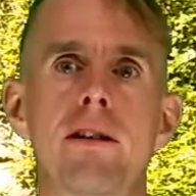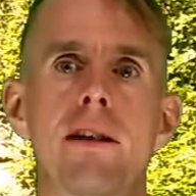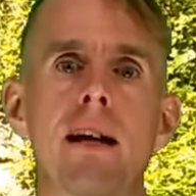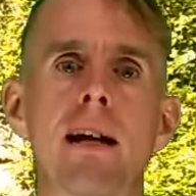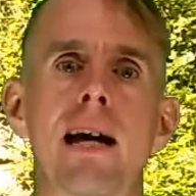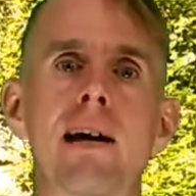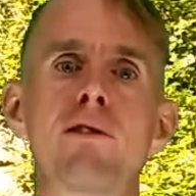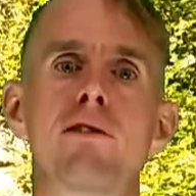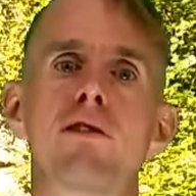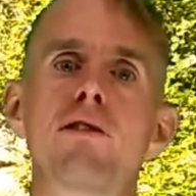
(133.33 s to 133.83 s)

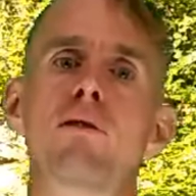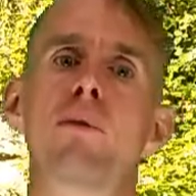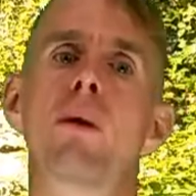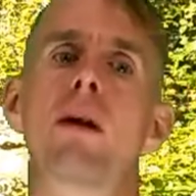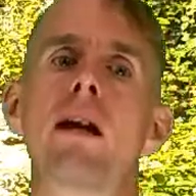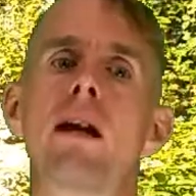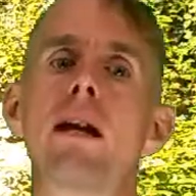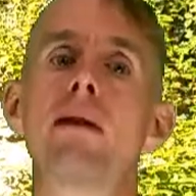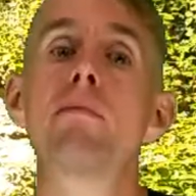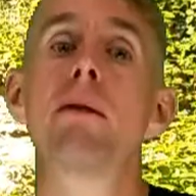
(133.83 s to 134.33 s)
allows us to
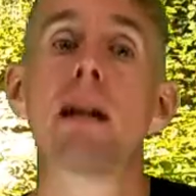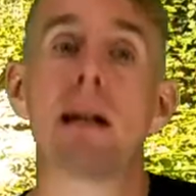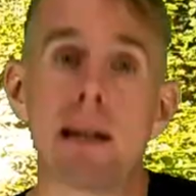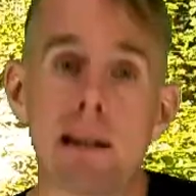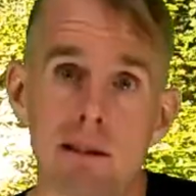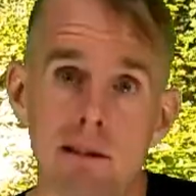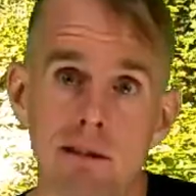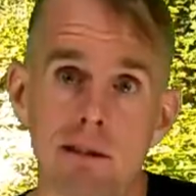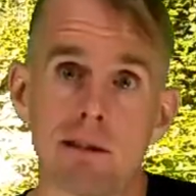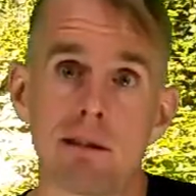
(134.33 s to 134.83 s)

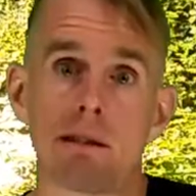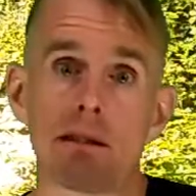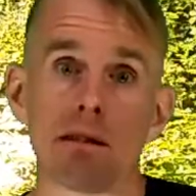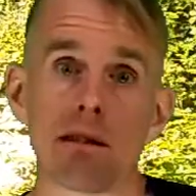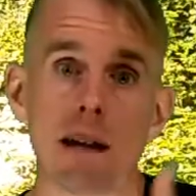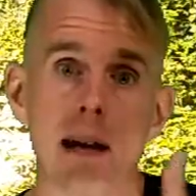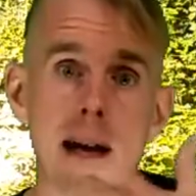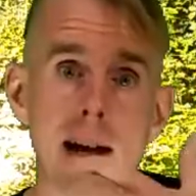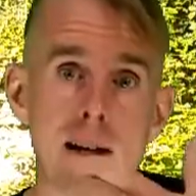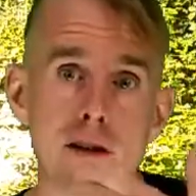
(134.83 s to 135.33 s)
eliminate
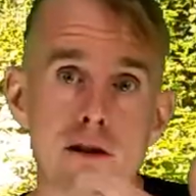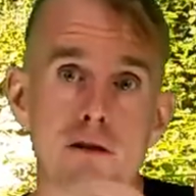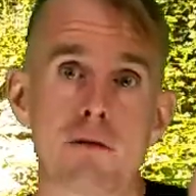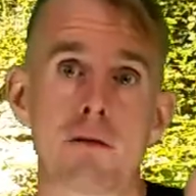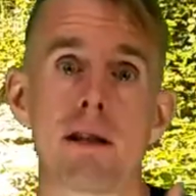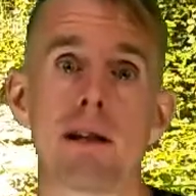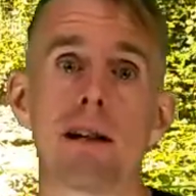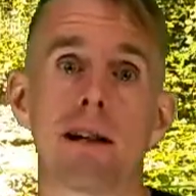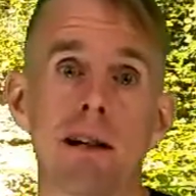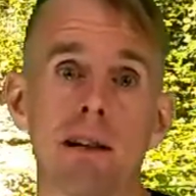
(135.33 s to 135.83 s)

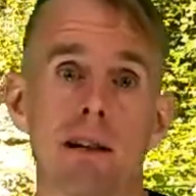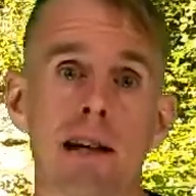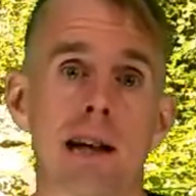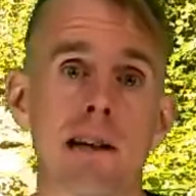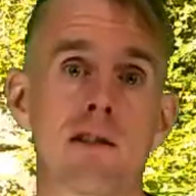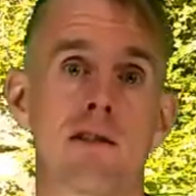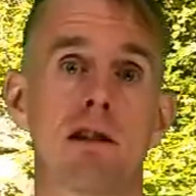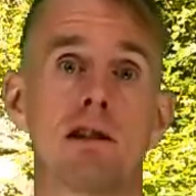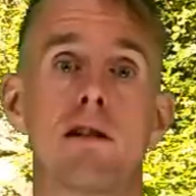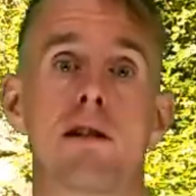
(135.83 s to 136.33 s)
entry and
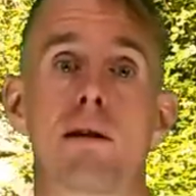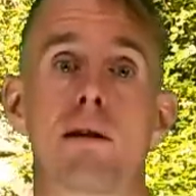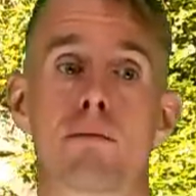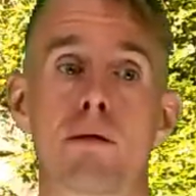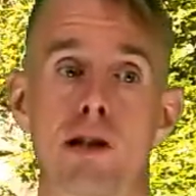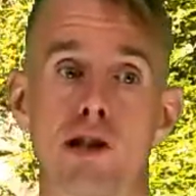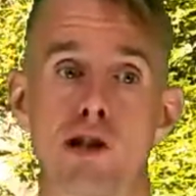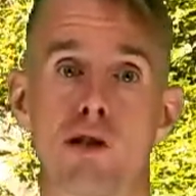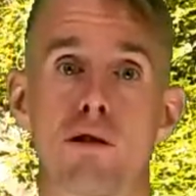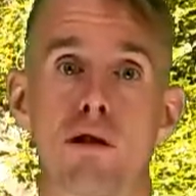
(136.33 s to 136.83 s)
exit
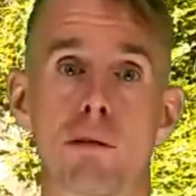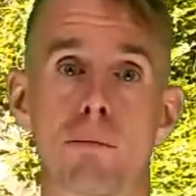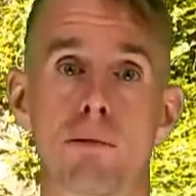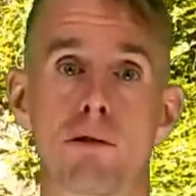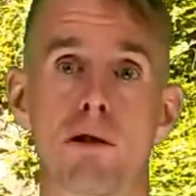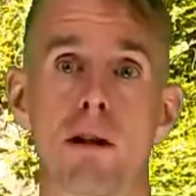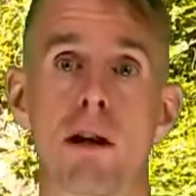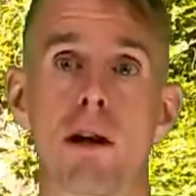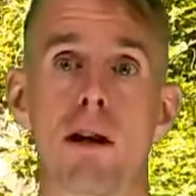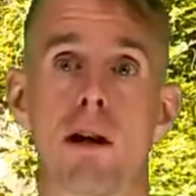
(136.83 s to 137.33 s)
pressure
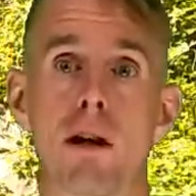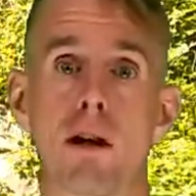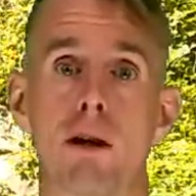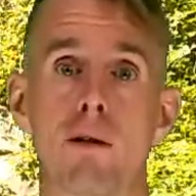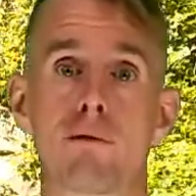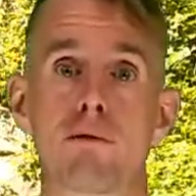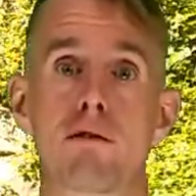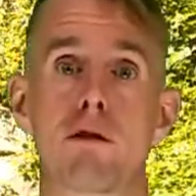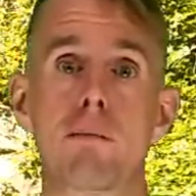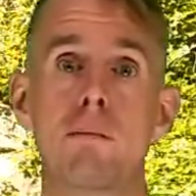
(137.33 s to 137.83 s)
drops
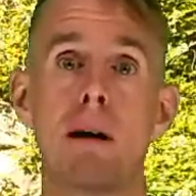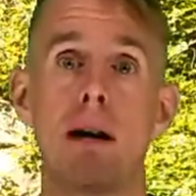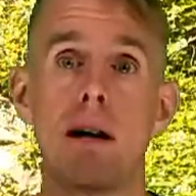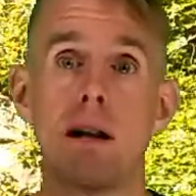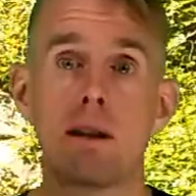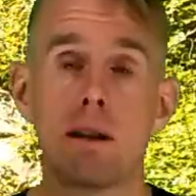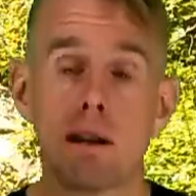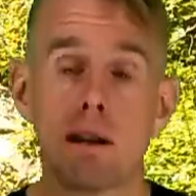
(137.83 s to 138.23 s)
from the